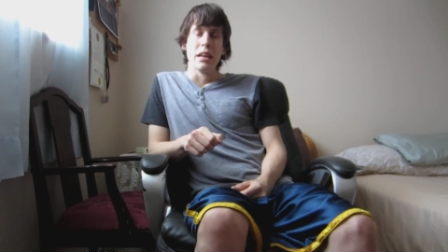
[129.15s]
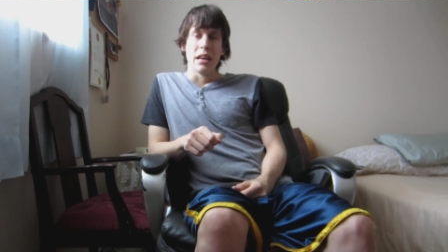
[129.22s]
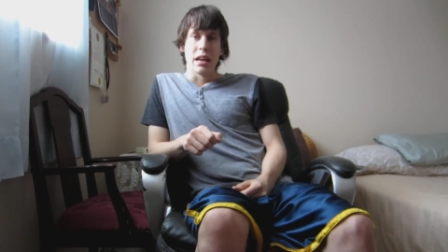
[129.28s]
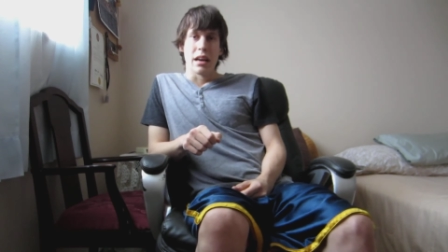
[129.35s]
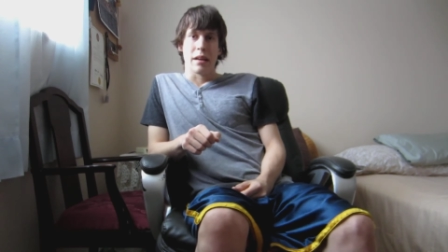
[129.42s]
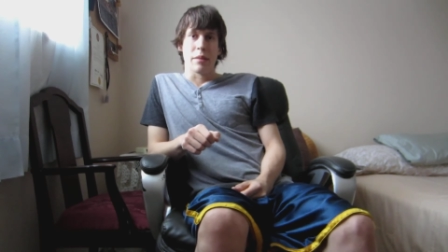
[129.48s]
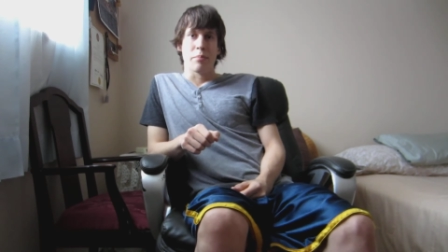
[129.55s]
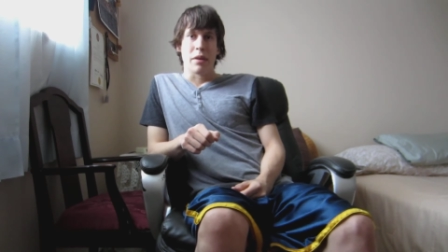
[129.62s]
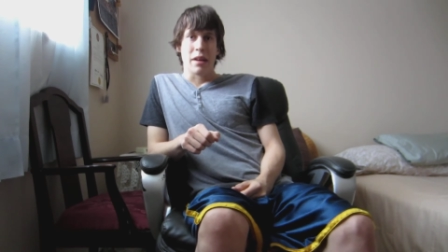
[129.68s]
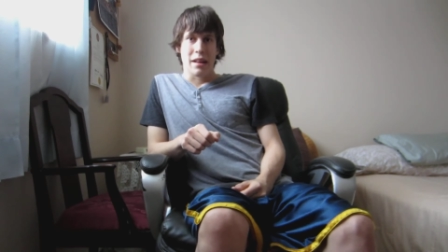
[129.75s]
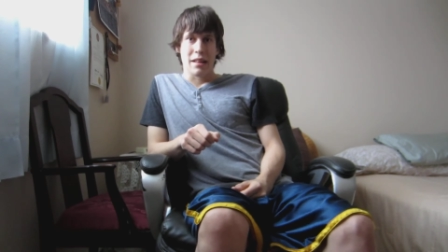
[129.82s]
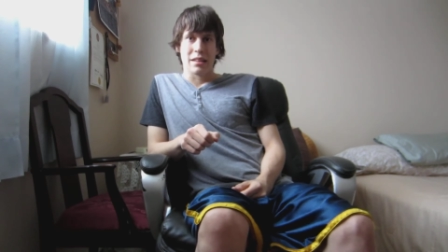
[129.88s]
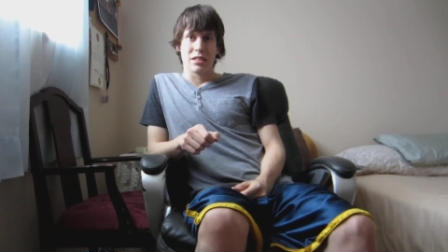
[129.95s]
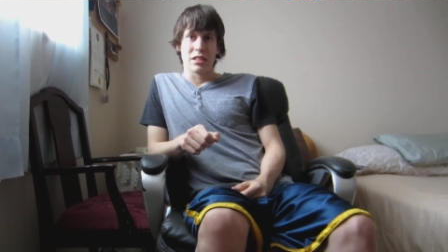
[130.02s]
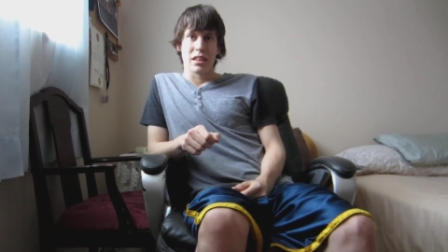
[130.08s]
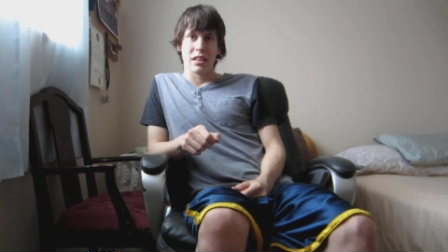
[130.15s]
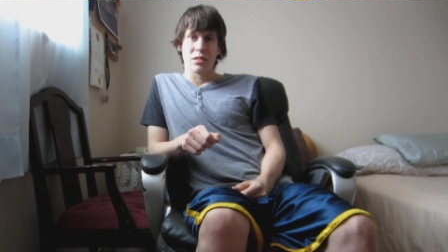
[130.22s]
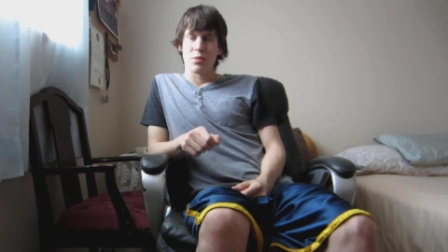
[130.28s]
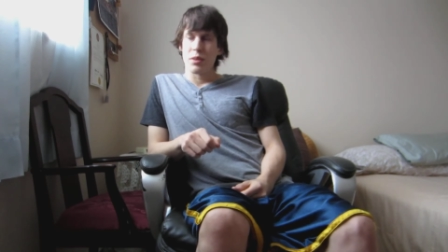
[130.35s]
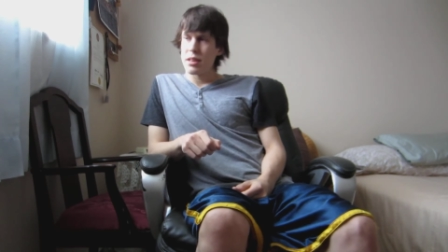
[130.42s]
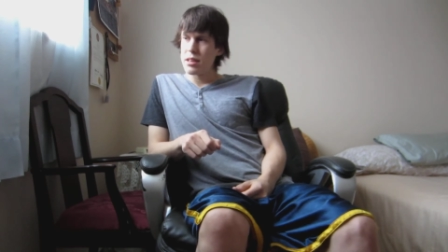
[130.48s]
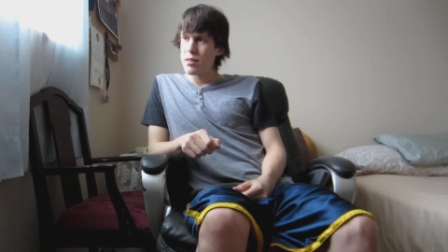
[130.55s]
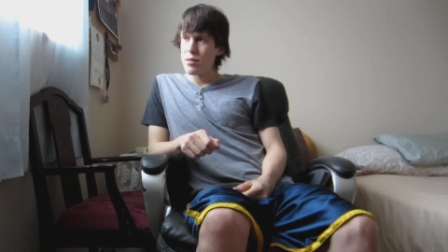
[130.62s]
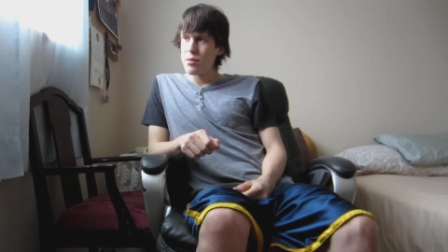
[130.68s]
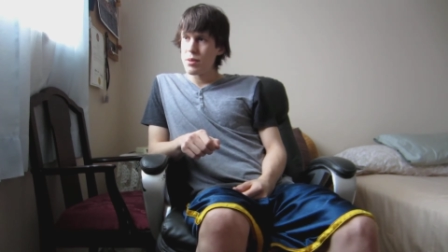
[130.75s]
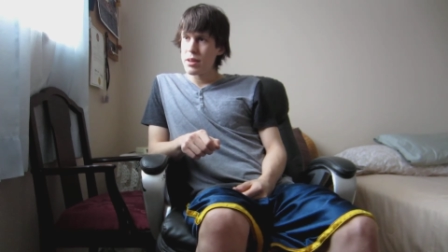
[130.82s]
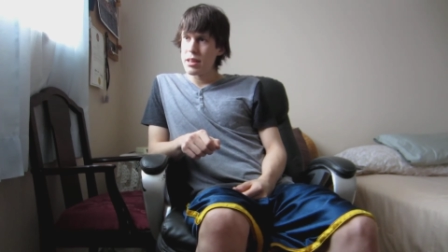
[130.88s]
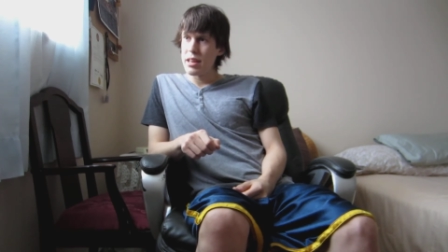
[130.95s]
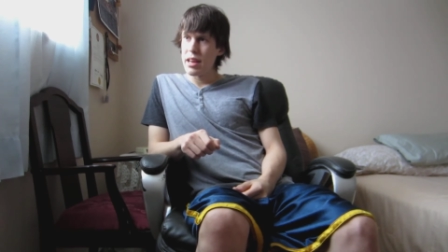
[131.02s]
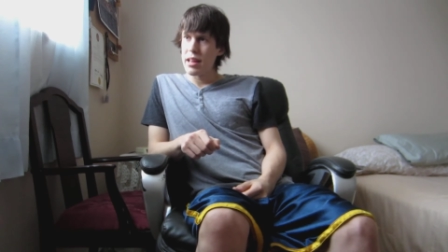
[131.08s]
I apologize when did when
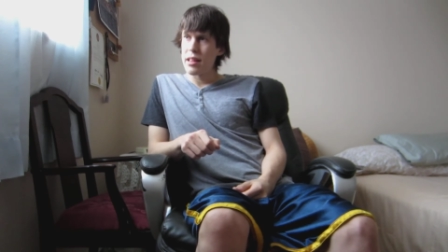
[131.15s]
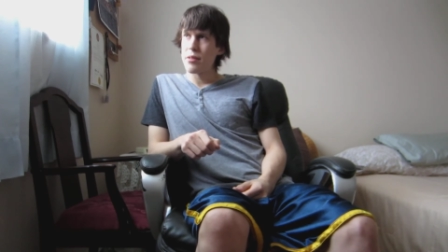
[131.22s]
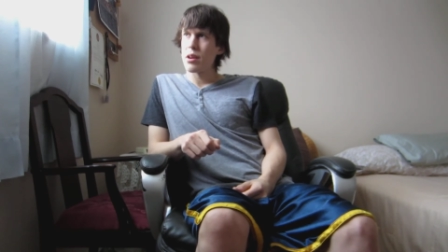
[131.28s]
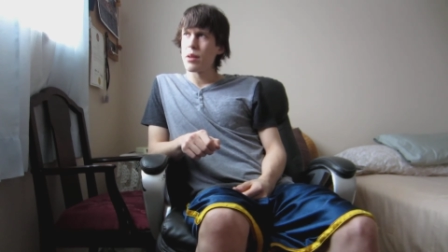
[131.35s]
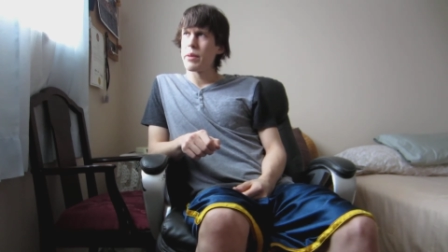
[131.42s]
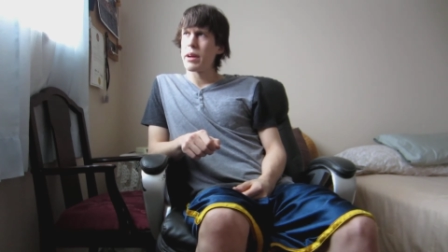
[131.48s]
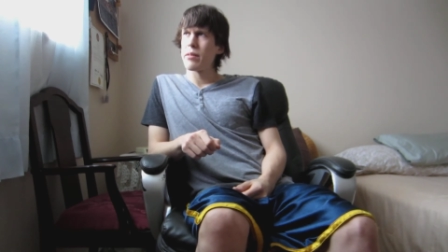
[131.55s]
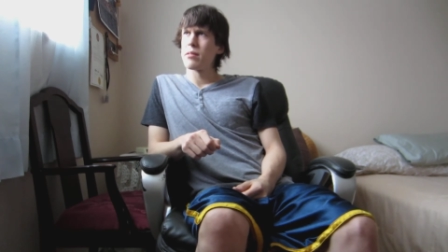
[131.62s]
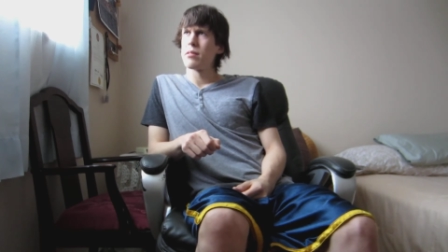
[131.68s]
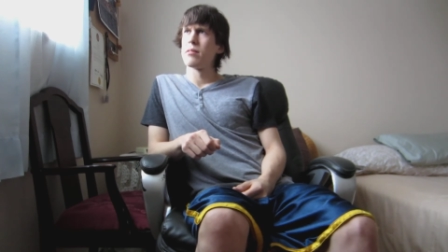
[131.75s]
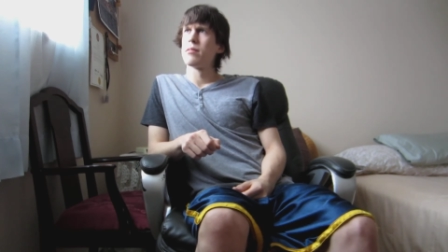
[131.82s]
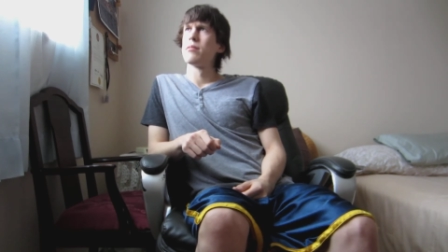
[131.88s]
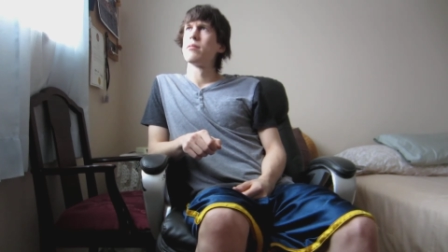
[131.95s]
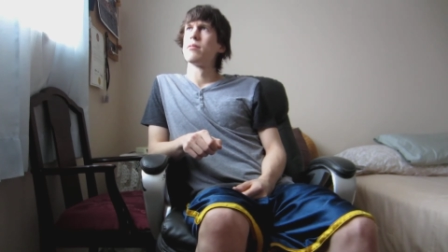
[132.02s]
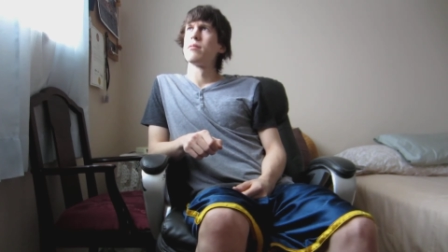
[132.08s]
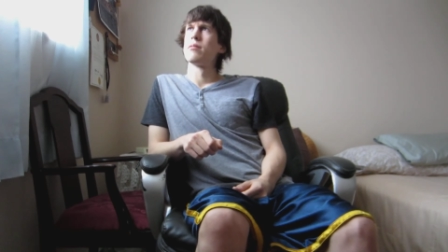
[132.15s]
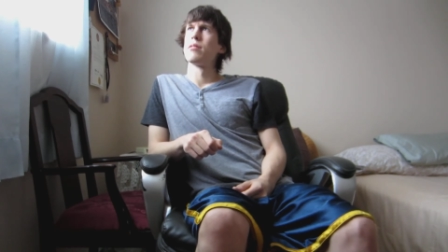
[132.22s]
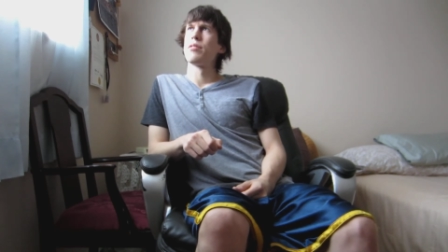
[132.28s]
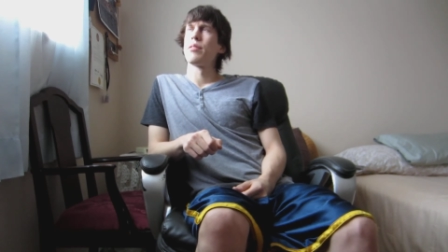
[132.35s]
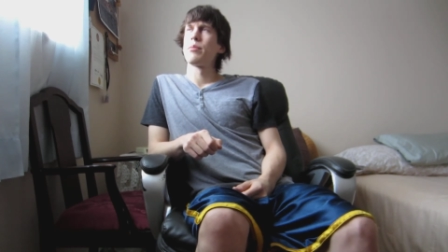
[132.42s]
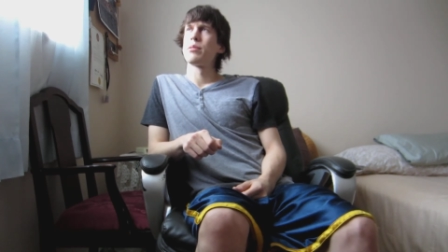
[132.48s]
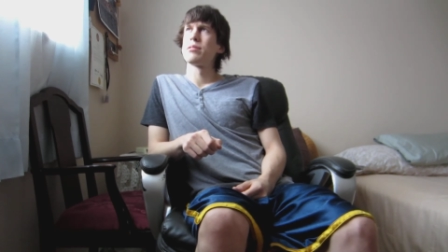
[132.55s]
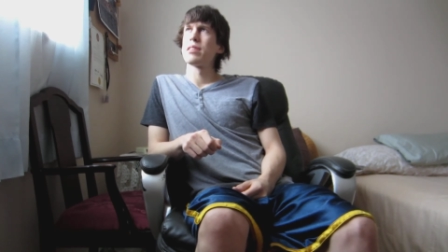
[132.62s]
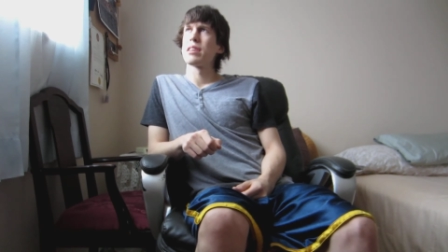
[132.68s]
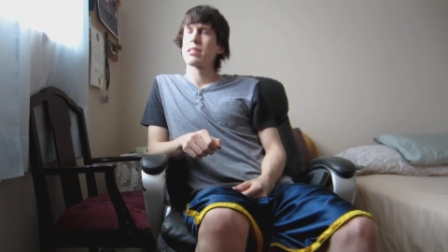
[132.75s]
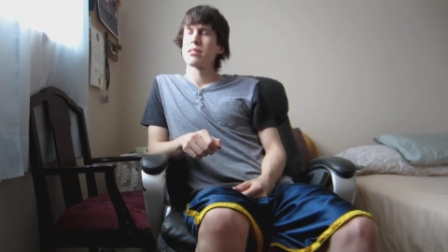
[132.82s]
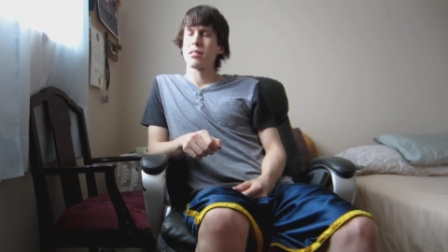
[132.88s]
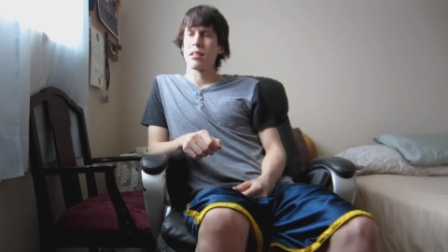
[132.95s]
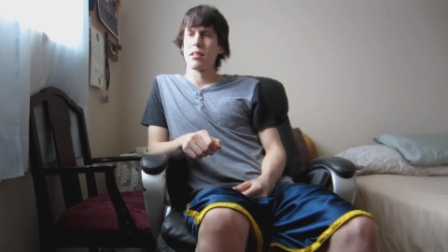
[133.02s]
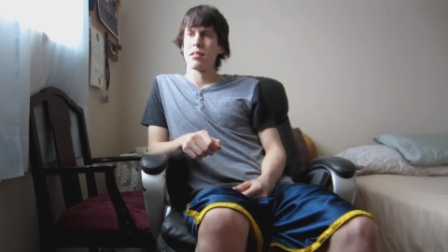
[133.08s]
did Halo come out November 6th